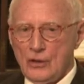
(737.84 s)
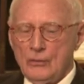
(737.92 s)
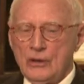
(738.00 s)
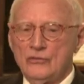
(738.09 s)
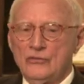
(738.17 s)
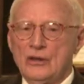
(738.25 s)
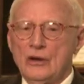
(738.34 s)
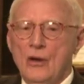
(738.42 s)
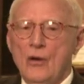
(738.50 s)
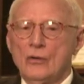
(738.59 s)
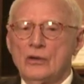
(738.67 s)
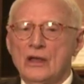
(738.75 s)
It means that
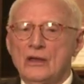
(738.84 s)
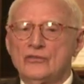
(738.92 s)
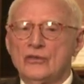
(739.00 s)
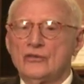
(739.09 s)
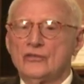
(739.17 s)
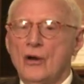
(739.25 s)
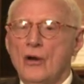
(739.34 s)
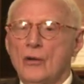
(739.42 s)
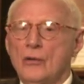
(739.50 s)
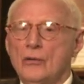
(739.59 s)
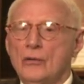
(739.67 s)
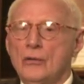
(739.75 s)
all cases
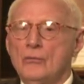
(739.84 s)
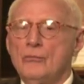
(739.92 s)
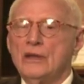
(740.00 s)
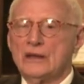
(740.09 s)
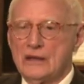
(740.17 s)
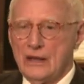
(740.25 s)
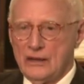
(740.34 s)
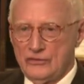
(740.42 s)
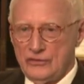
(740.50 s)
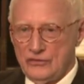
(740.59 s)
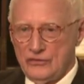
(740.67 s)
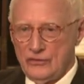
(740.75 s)
are big
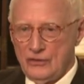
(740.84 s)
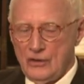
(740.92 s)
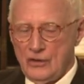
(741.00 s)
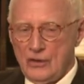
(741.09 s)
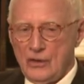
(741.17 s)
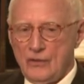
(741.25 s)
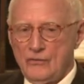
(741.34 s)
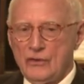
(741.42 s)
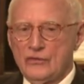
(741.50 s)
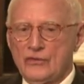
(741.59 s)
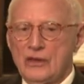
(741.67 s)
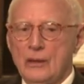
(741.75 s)
cases. If
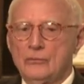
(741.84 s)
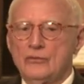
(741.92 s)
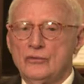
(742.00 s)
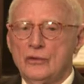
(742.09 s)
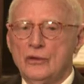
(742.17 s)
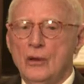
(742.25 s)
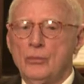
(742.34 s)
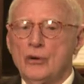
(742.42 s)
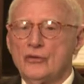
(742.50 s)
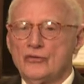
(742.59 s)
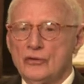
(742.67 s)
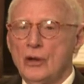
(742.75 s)
it's kept a
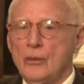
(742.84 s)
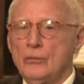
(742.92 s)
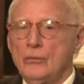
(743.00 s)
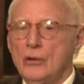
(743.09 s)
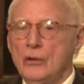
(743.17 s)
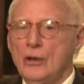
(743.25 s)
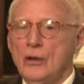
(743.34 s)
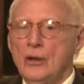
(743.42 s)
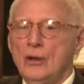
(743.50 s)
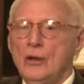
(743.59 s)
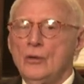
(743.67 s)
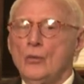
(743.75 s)
person up
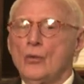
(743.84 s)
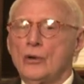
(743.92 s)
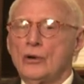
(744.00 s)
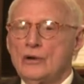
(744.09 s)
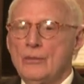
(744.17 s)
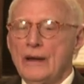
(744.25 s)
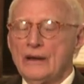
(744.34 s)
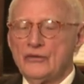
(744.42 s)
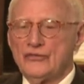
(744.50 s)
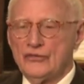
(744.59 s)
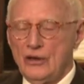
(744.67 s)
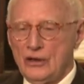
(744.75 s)
worrying about a
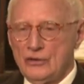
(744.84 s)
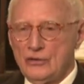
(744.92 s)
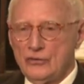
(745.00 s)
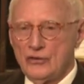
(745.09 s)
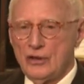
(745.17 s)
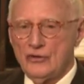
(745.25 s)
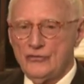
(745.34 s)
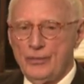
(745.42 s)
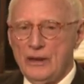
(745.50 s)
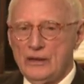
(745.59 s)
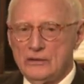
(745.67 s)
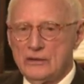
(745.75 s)
son who's got a
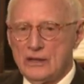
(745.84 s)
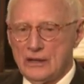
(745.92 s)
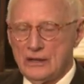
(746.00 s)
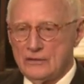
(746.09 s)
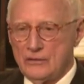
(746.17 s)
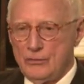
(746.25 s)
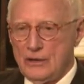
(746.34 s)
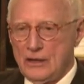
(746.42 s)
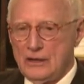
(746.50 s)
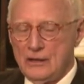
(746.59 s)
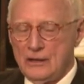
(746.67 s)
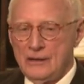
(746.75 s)
speeding ticket, to
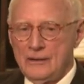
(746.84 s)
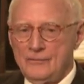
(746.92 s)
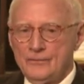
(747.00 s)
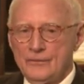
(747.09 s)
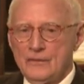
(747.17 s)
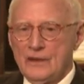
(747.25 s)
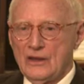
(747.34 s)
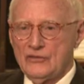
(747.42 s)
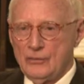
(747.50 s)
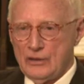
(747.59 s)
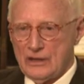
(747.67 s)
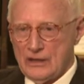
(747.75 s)
me,
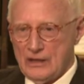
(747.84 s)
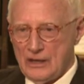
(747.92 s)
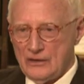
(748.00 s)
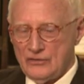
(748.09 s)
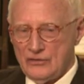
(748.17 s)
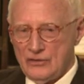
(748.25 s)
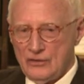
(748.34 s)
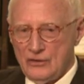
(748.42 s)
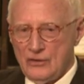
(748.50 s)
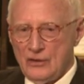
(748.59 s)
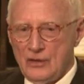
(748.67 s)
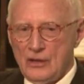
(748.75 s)
that's a big case.
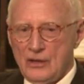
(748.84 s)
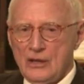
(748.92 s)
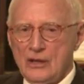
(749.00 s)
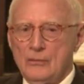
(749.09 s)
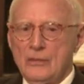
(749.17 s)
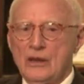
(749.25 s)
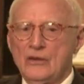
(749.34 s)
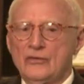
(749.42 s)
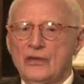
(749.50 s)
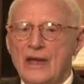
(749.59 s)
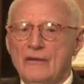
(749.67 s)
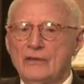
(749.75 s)
It
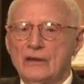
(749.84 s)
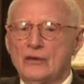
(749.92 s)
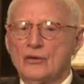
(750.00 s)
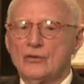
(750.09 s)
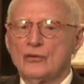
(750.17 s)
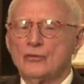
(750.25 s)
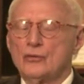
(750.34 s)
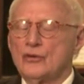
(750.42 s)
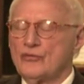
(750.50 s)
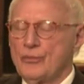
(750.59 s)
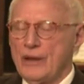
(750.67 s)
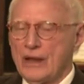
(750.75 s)
means having
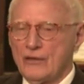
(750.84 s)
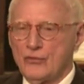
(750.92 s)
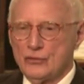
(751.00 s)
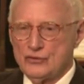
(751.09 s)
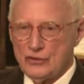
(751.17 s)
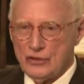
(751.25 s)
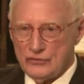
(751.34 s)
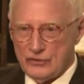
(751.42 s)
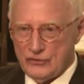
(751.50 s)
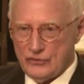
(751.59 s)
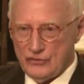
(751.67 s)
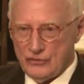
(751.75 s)
respect for
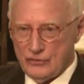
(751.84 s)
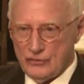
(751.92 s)
judges,